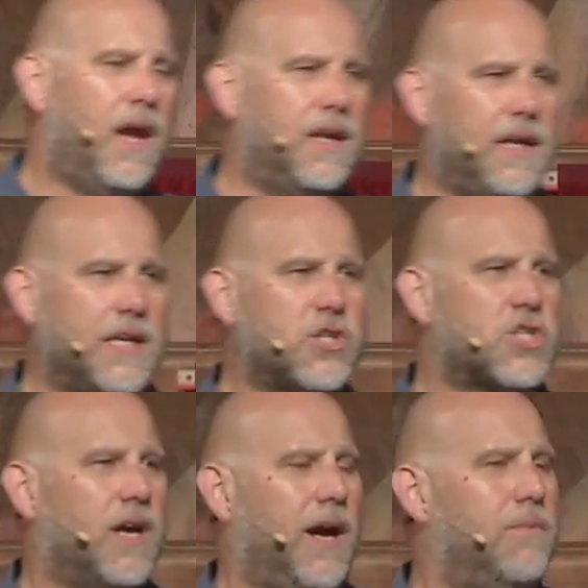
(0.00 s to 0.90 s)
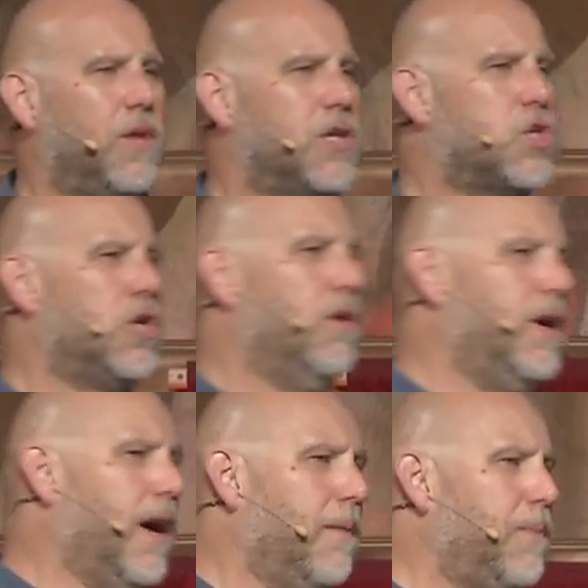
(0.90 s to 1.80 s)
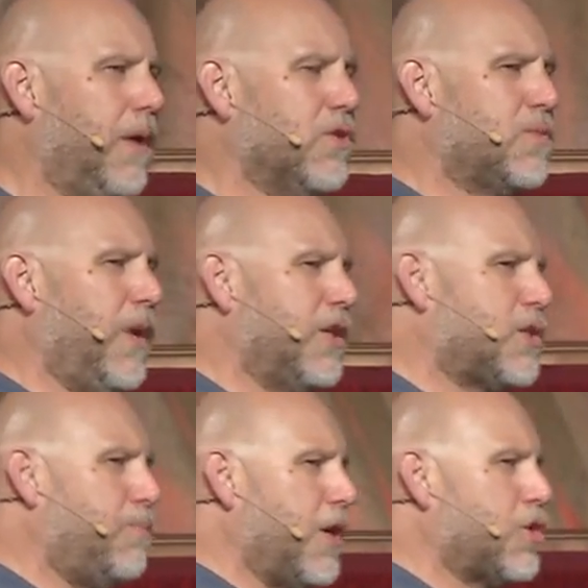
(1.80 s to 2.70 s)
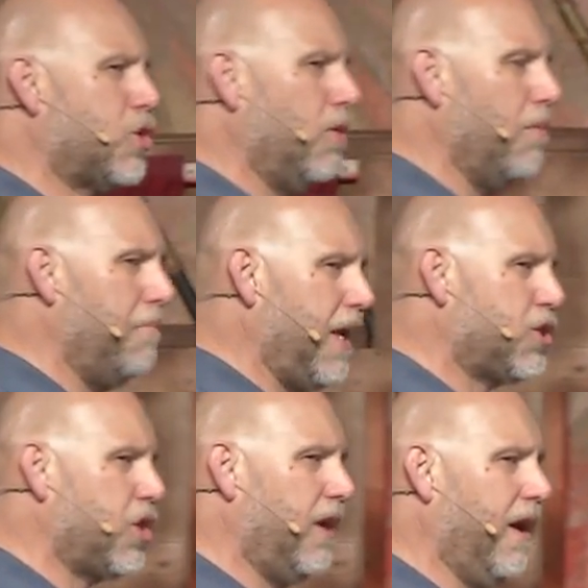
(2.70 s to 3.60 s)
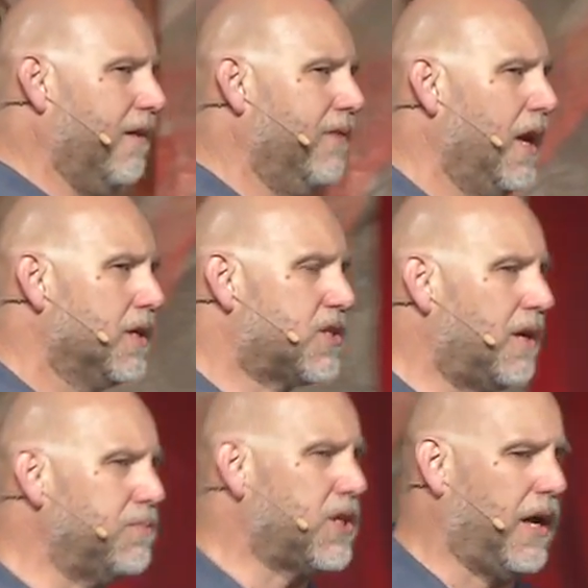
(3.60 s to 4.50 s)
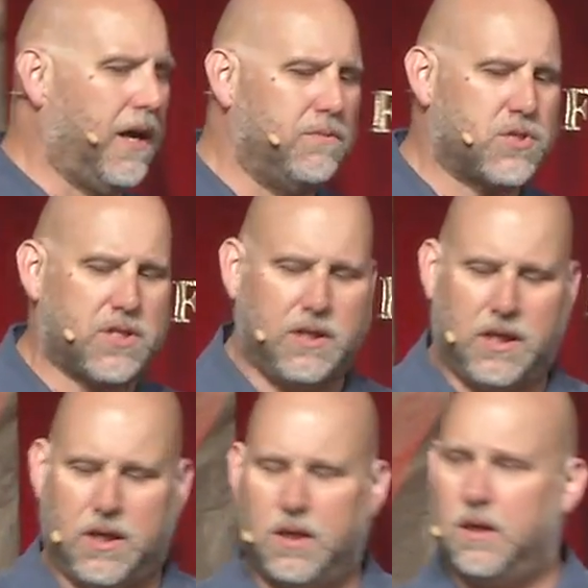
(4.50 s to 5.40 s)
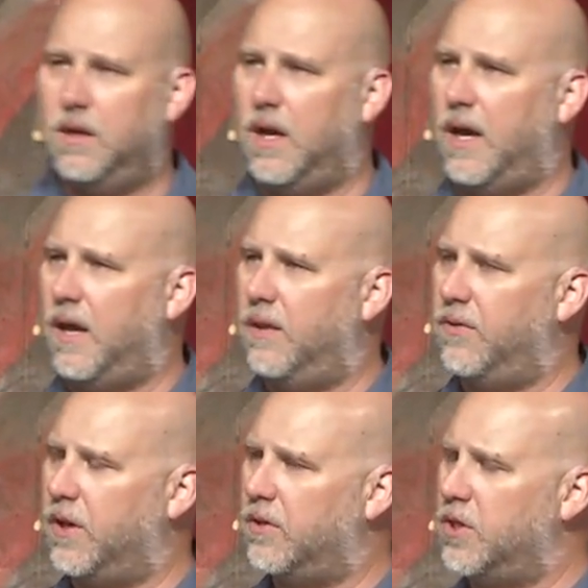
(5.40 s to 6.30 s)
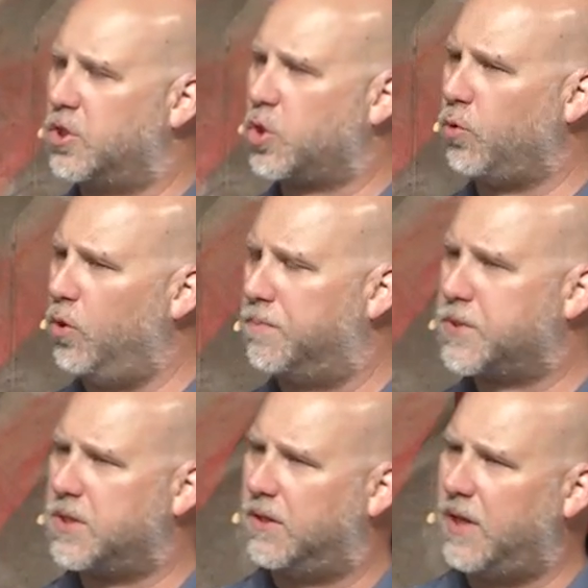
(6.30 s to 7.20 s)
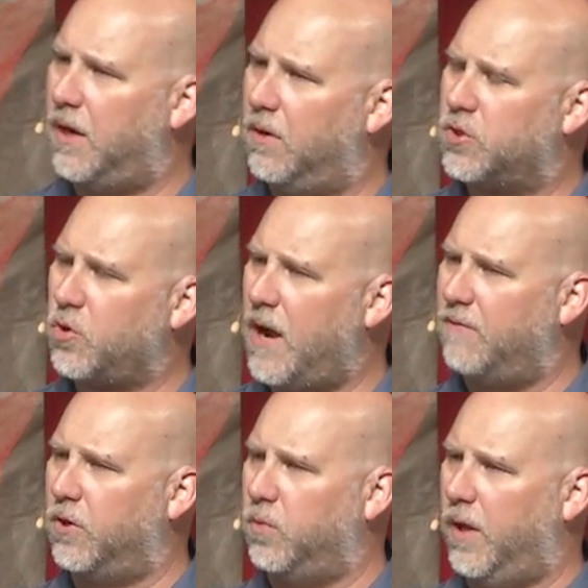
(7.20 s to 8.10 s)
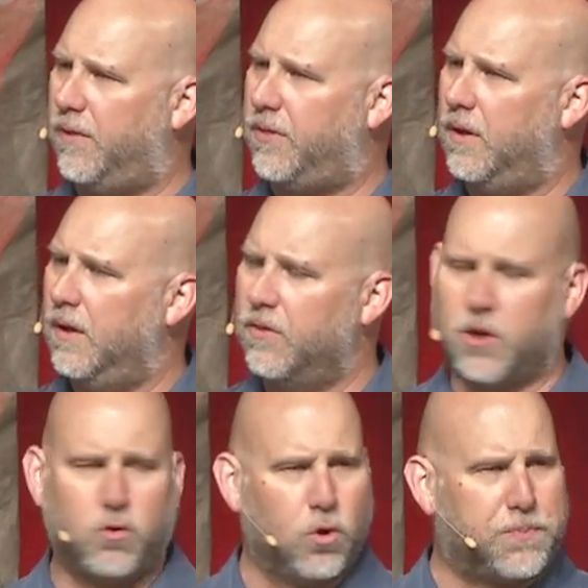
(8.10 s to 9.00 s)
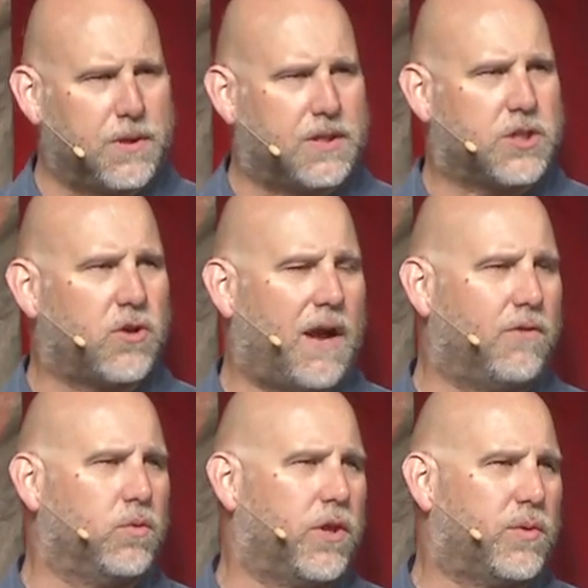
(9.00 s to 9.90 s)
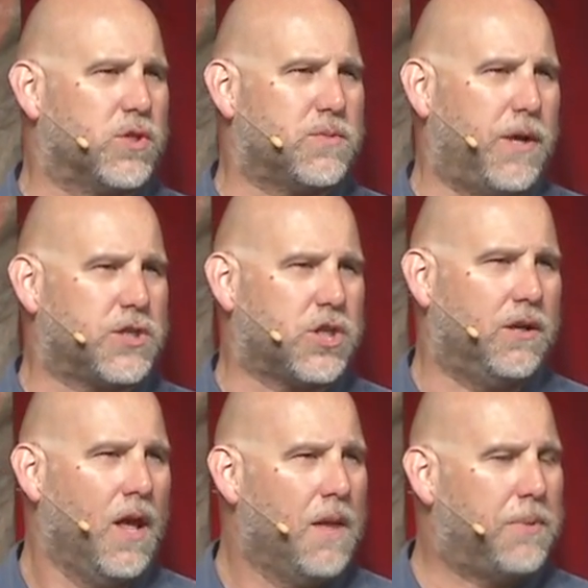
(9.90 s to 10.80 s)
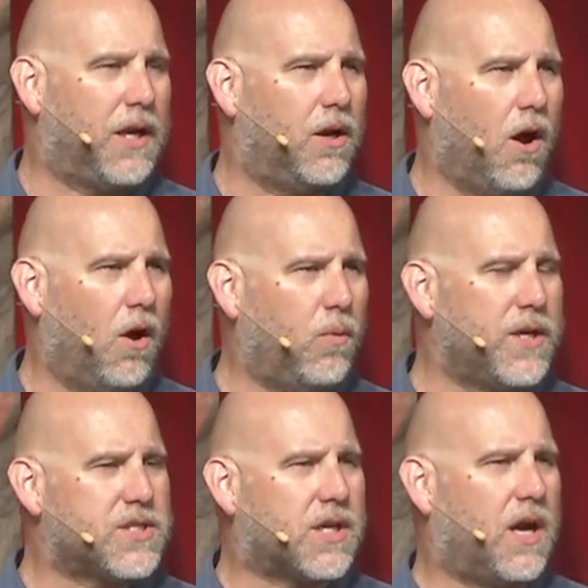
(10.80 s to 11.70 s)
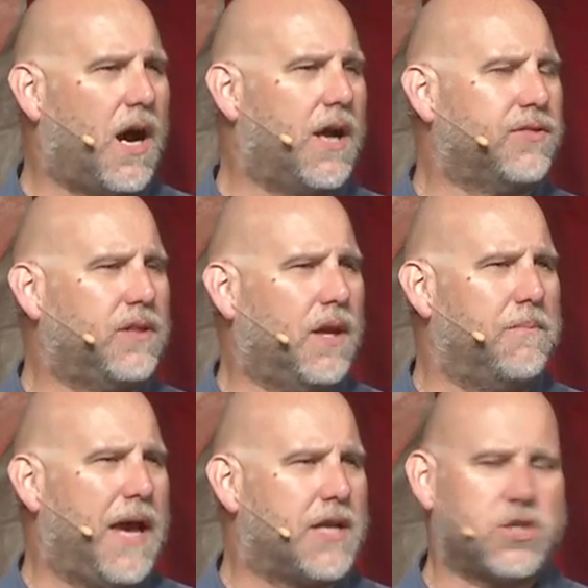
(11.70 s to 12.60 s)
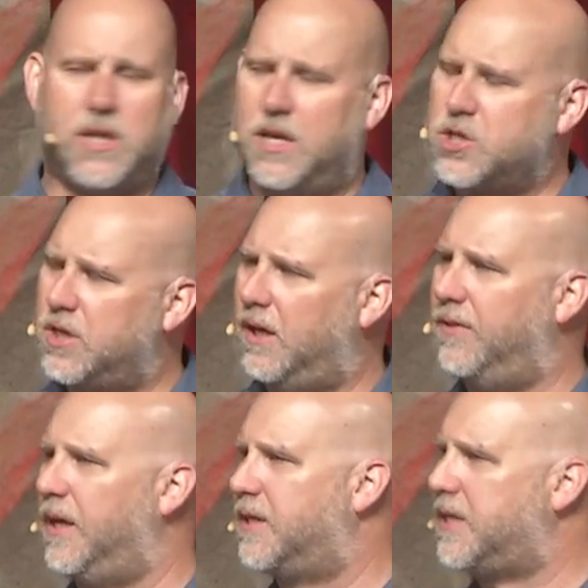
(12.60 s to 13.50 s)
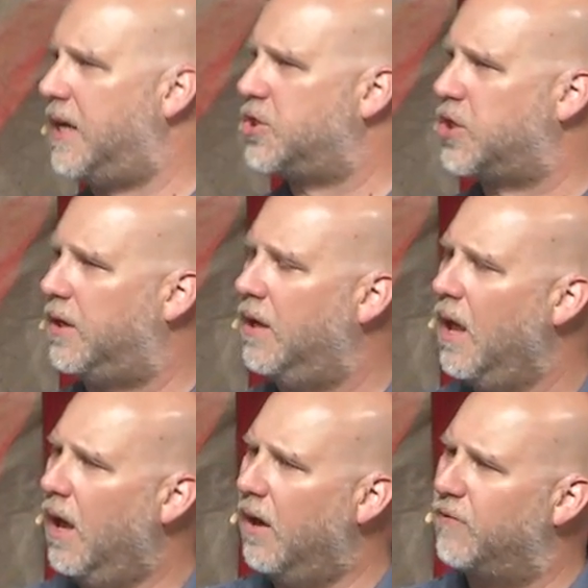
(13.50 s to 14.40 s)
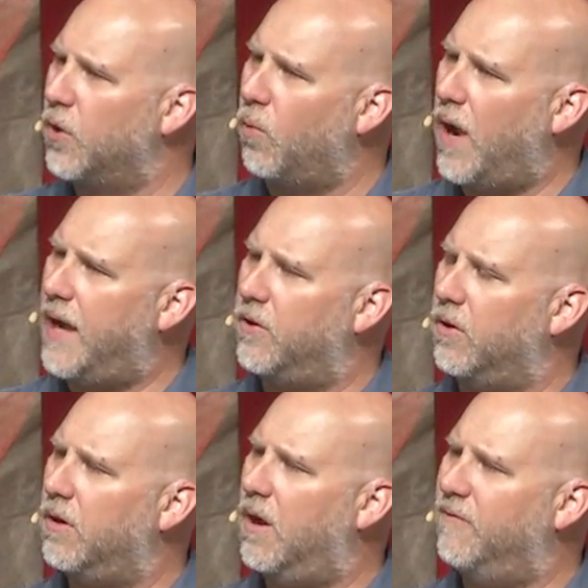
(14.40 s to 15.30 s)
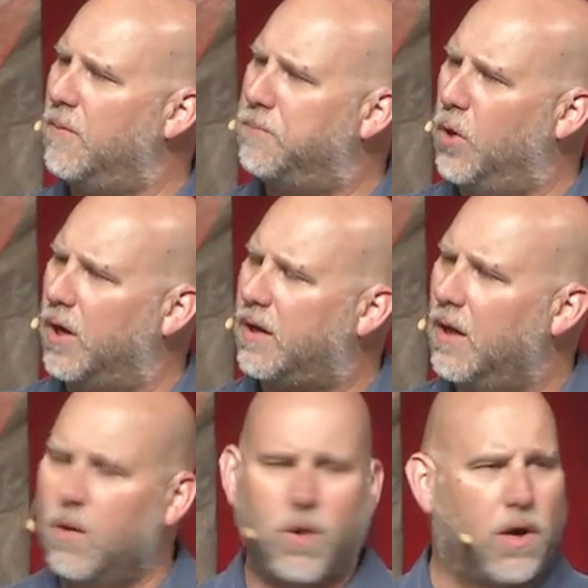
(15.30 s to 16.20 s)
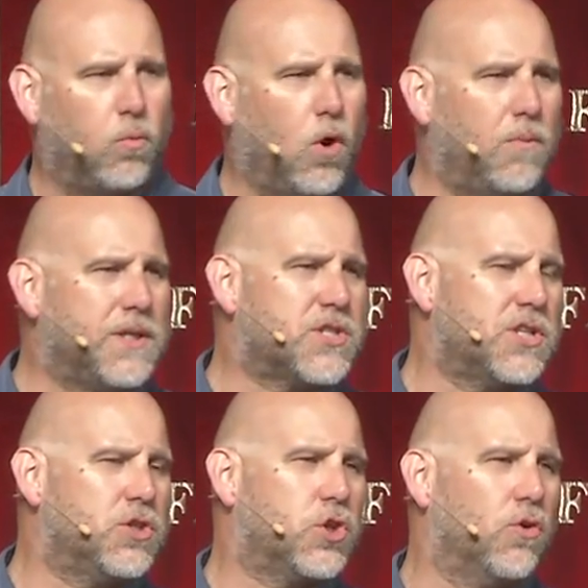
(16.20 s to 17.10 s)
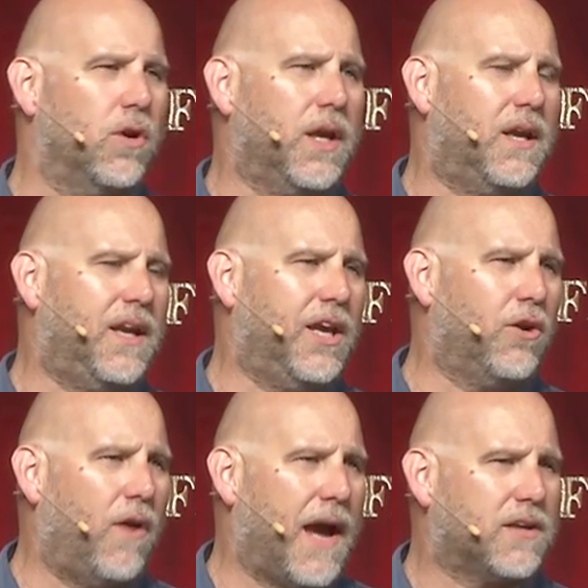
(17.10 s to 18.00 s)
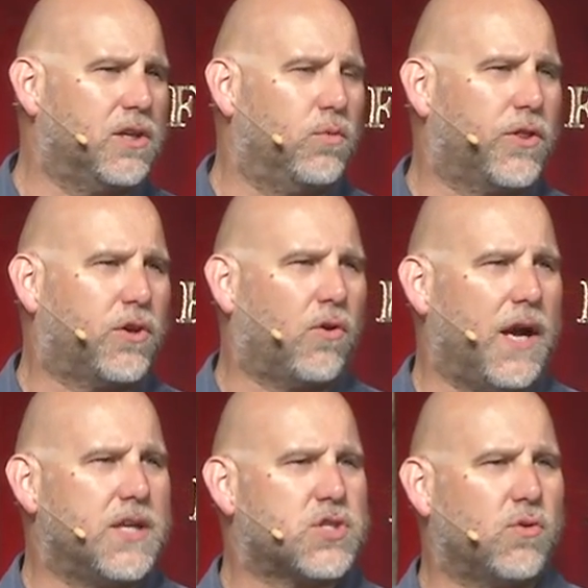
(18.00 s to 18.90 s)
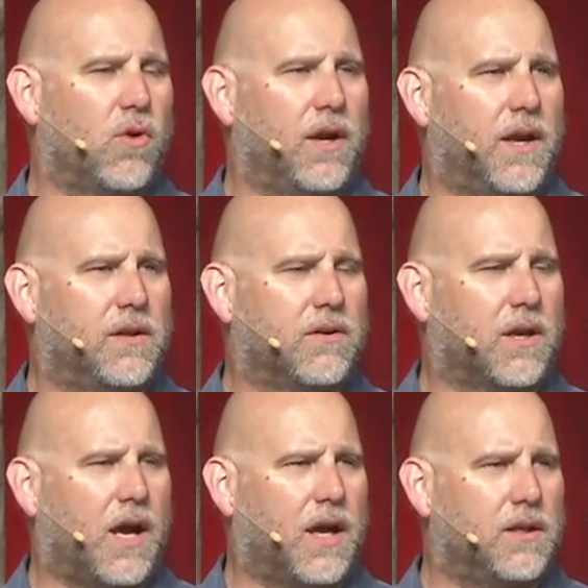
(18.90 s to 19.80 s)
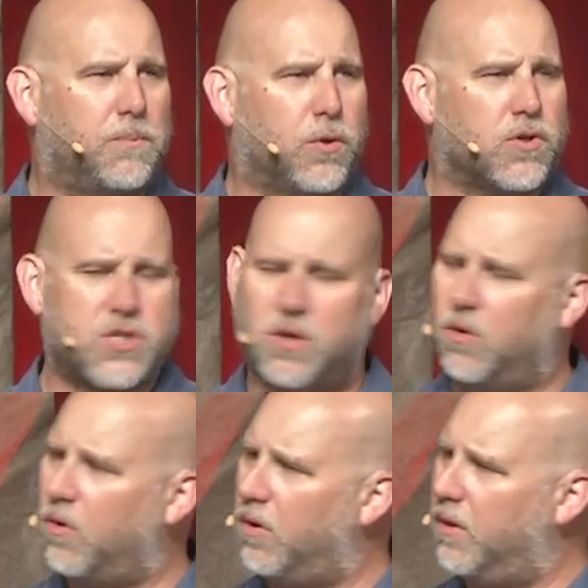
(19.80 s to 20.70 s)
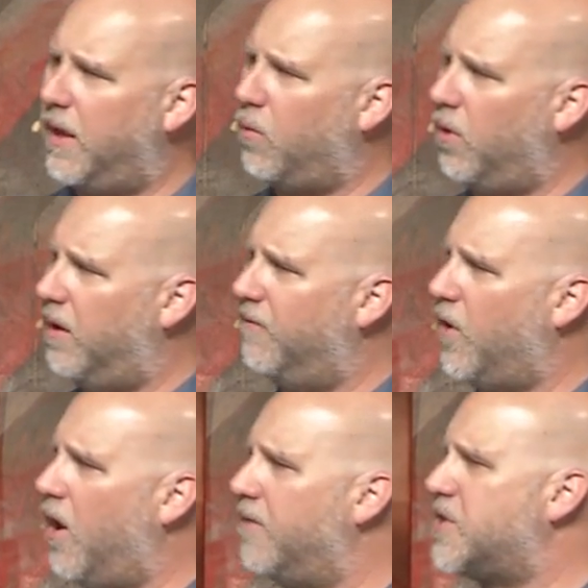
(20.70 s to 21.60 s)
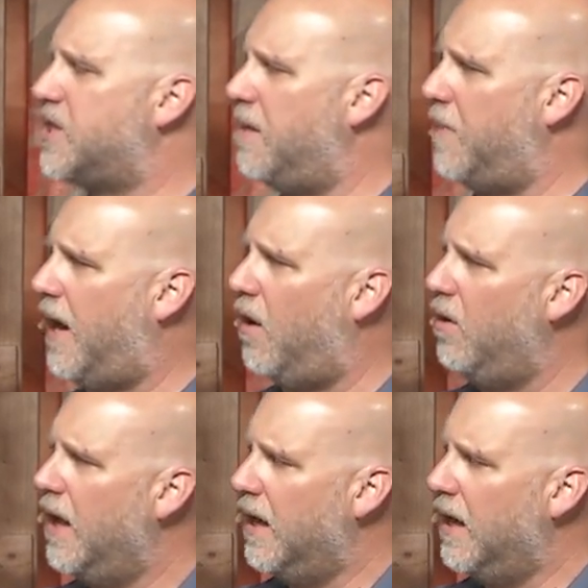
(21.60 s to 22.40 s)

And each time they showed up, it was made special mention of. Sometimes the troops that they traveled with, the group that they traveled with was mentioned, but it always caught the imagination and the attention of the writer of the book when a Roman centurion interacted with Christ or another godly person, or they were involved somehow